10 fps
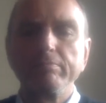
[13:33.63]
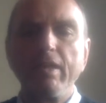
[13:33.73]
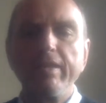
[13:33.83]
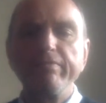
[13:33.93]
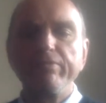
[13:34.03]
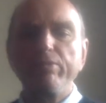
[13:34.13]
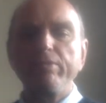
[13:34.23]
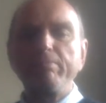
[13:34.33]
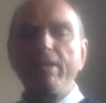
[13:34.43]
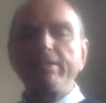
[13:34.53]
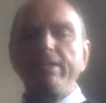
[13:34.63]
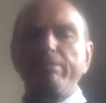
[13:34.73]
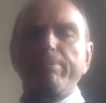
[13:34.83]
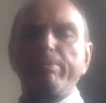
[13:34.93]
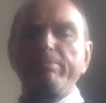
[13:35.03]
I even thought he might take a
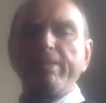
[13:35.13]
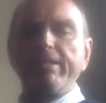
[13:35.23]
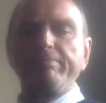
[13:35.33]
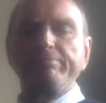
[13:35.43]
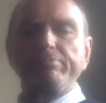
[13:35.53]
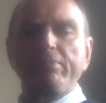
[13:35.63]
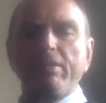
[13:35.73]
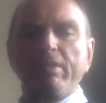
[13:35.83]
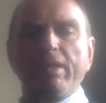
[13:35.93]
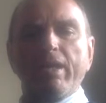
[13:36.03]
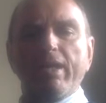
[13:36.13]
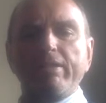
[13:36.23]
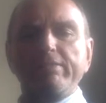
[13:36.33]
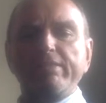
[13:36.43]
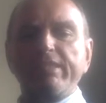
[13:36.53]
pop at me. I
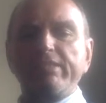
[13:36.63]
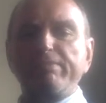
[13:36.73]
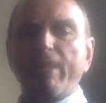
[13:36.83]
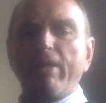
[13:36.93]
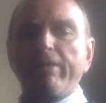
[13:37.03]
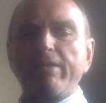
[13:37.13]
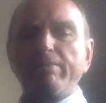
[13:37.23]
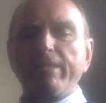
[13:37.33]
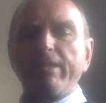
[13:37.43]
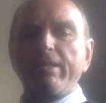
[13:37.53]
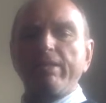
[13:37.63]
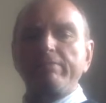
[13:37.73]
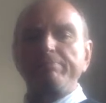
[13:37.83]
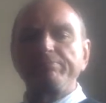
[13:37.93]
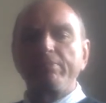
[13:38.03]
could see us sparring in the beer garden.
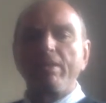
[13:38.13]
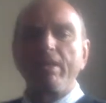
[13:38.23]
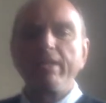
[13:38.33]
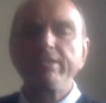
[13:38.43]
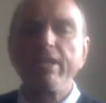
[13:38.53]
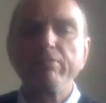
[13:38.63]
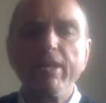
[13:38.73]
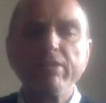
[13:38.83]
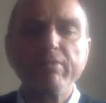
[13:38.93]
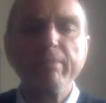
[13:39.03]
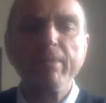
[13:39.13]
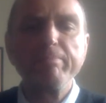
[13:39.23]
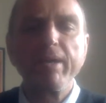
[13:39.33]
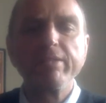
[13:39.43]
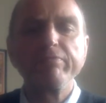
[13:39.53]
I turned round to grab my
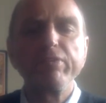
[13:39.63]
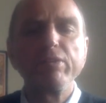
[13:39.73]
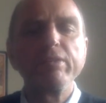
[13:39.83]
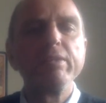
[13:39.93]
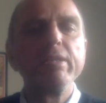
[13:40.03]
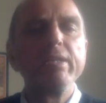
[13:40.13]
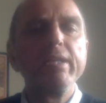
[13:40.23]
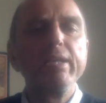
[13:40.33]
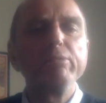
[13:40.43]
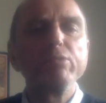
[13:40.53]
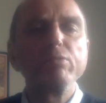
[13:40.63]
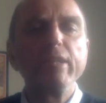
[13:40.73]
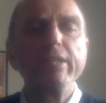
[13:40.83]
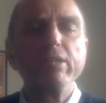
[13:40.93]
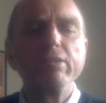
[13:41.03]
pint and follow. It was
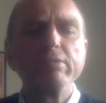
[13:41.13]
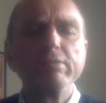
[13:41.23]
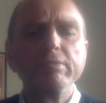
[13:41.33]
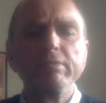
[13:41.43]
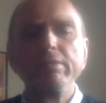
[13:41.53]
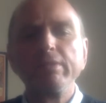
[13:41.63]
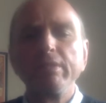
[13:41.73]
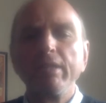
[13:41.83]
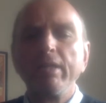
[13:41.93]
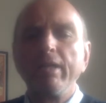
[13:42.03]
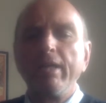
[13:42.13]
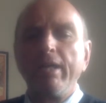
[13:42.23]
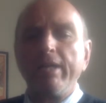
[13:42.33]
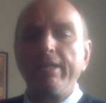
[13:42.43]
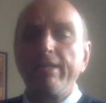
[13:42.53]
already gone.
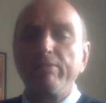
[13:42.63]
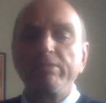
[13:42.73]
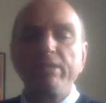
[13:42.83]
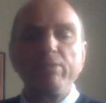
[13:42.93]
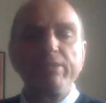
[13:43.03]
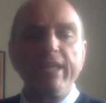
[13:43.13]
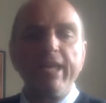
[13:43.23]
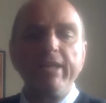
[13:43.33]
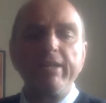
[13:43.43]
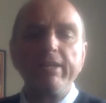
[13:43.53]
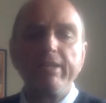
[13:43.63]
Yet there was no one there.